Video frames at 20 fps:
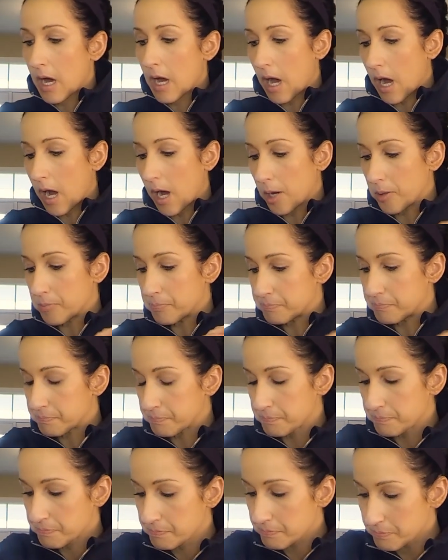Um,
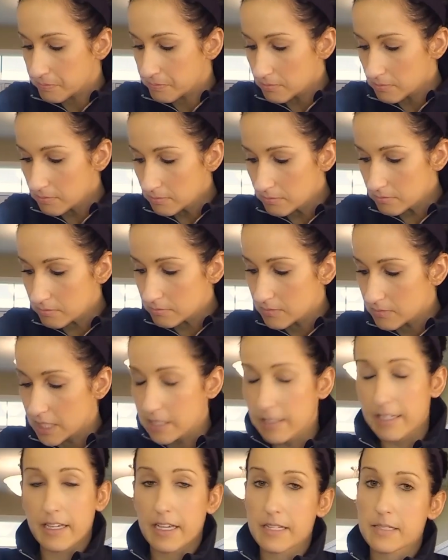
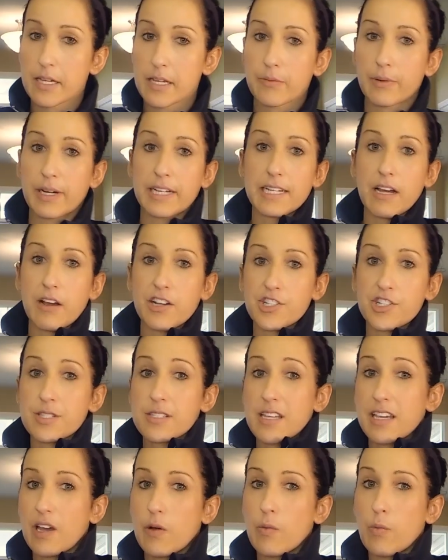like I said, right now I just
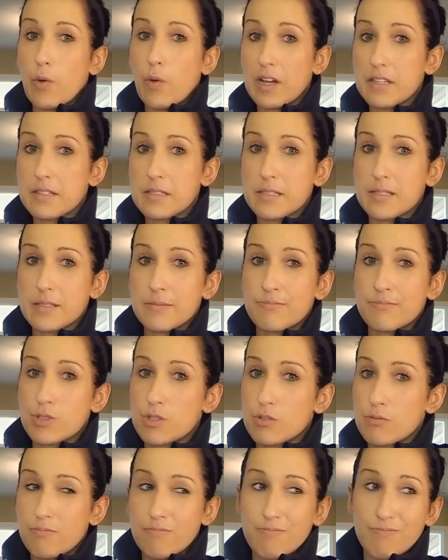take it once,
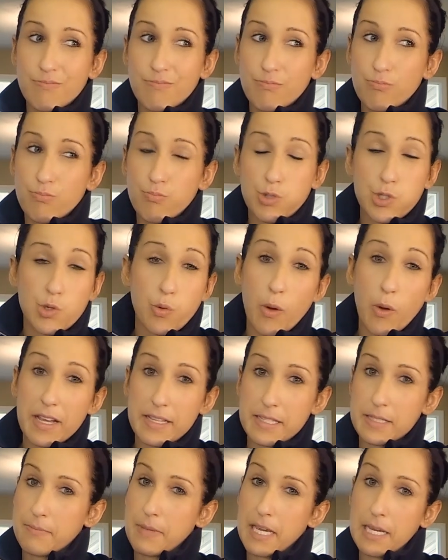
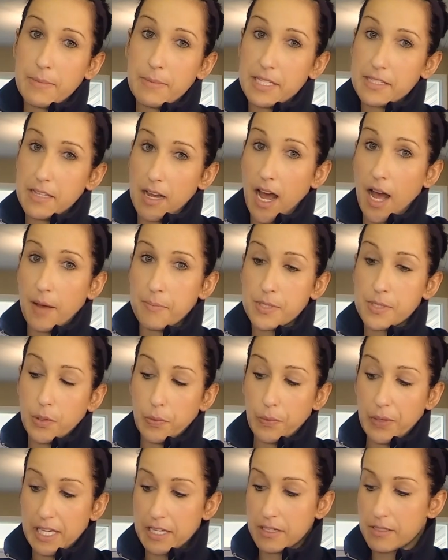twice, maybe tops a
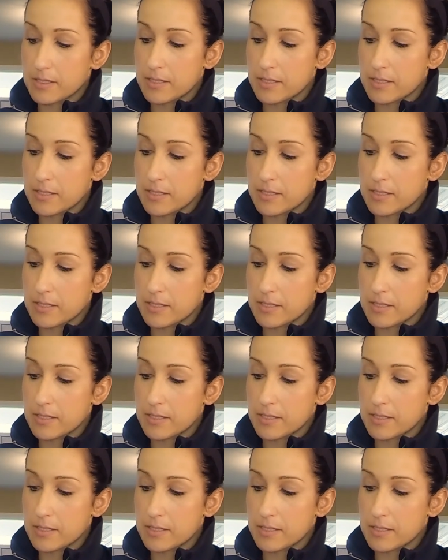week.